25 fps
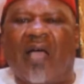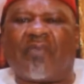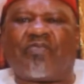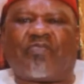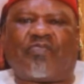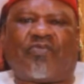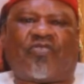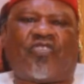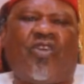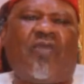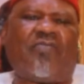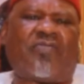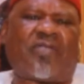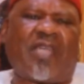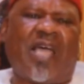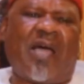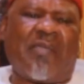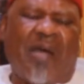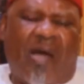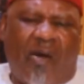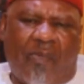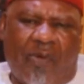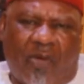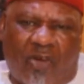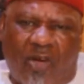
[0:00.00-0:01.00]

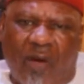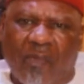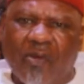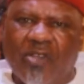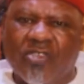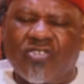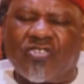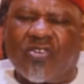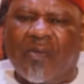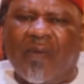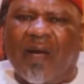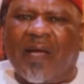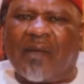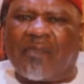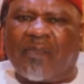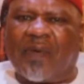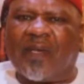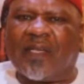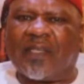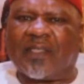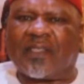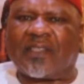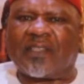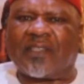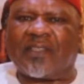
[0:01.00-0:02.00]
Sometime I'll be coming into my
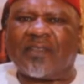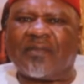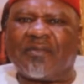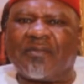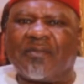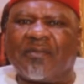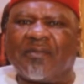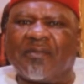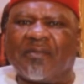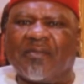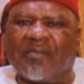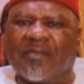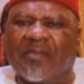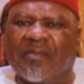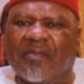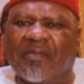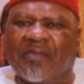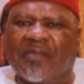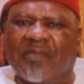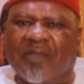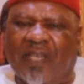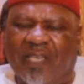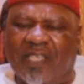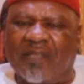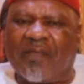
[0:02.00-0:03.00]
place,
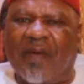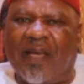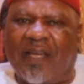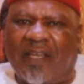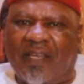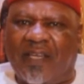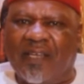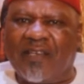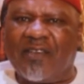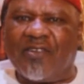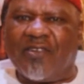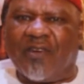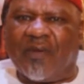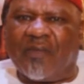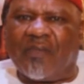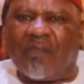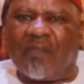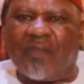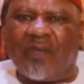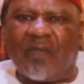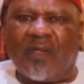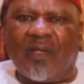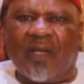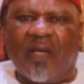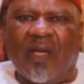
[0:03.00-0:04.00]
that's my kingdom,
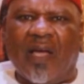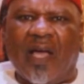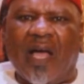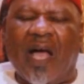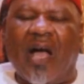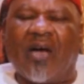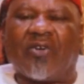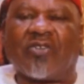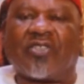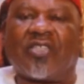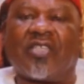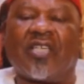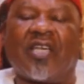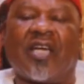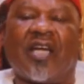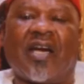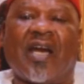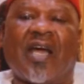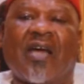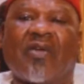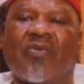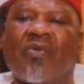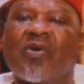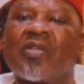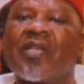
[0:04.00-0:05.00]
I'll see
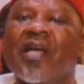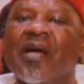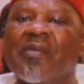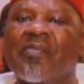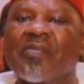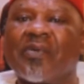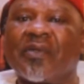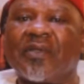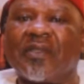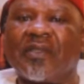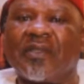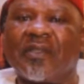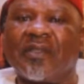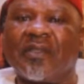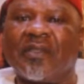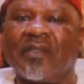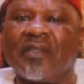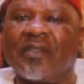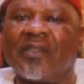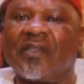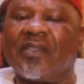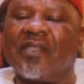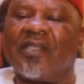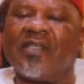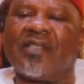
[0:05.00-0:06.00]
crowd, what happened?
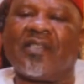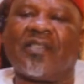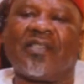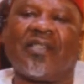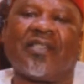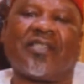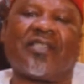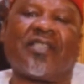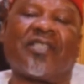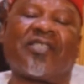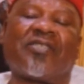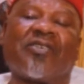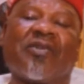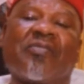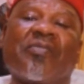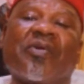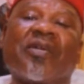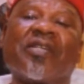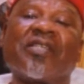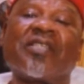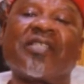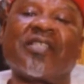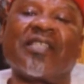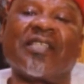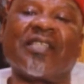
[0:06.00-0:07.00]
They say
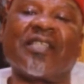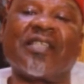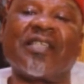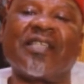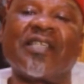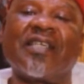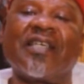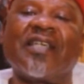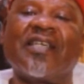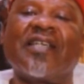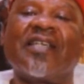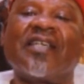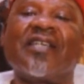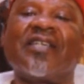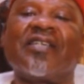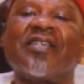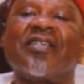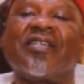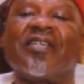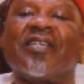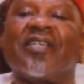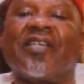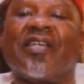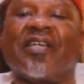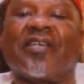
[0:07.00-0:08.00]
somebody's sick.
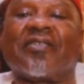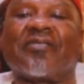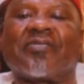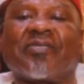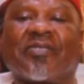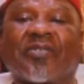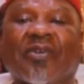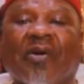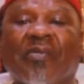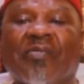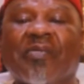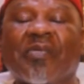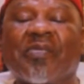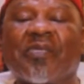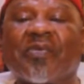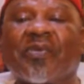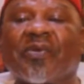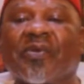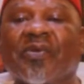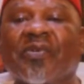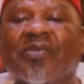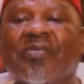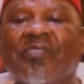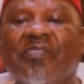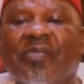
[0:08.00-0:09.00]
Some people
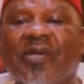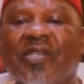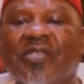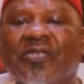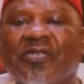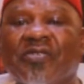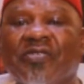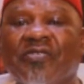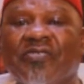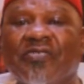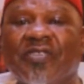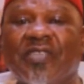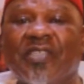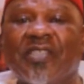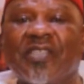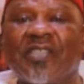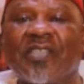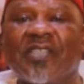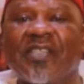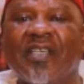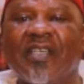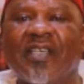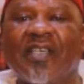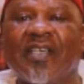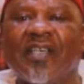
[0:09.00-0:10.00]
couldn't pay school
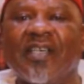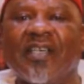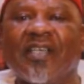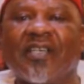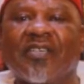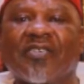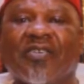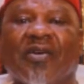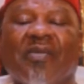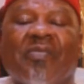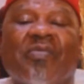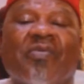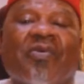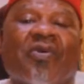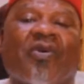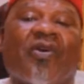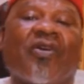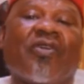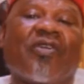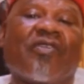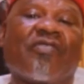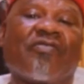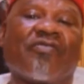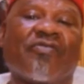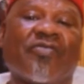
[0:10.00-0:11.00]
fees, some people
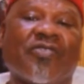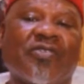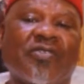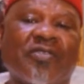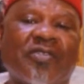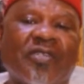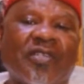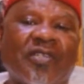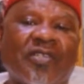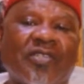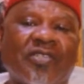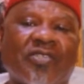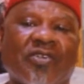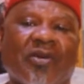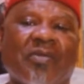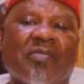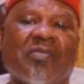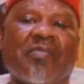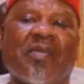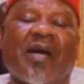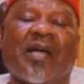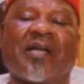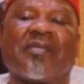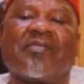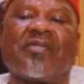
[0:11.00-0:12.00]
call on phone, some
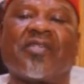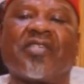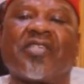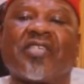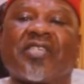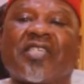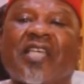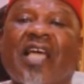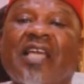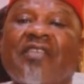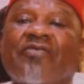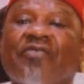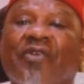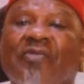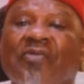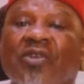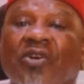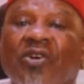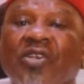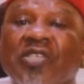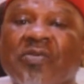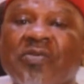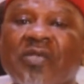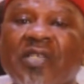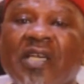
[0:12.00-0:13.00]
people might be discharged from the
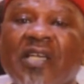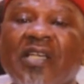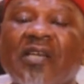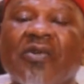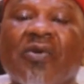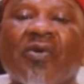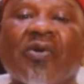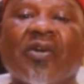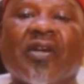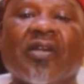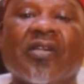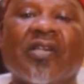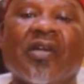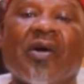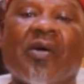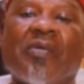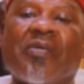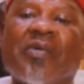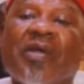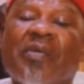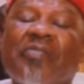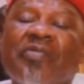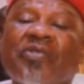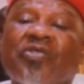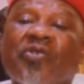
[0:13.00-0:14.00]
hospital, they
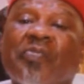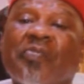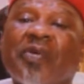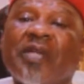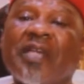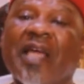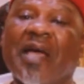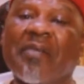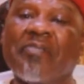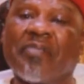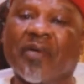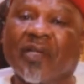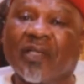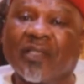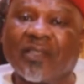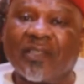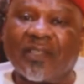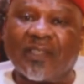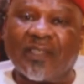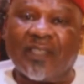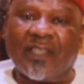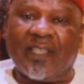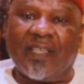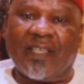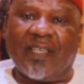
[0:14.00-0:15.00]
were able to pay their
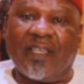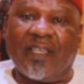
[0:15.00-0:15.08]
bills.